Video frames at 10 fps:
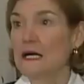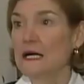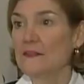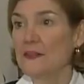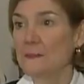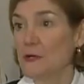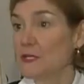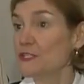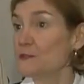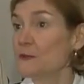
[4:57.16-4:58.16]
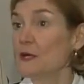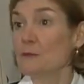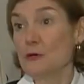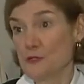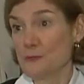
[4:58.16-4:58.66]
I think Marge has been our
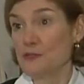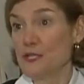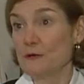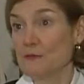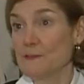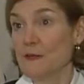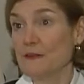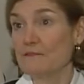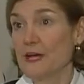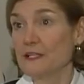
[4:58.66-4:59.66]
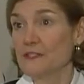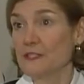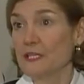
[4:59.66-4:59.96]
most generous benefactor.